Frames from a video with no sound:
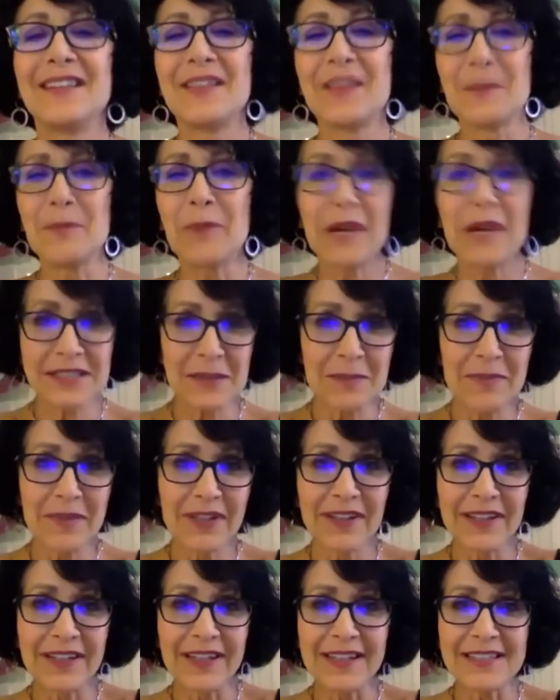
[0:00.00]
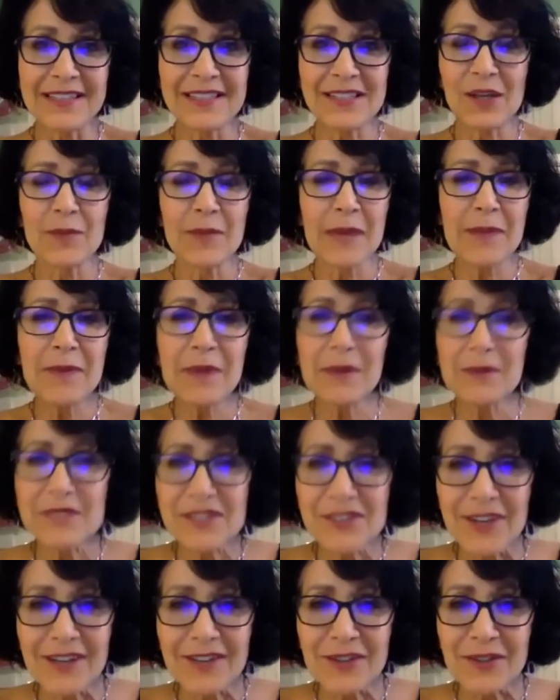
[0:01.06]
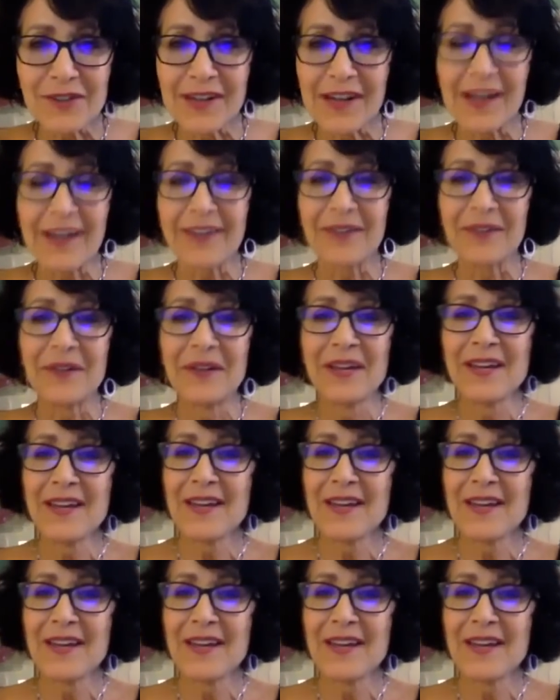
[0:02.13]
the possibilities, or maybe it was Dr. Lyle. Well,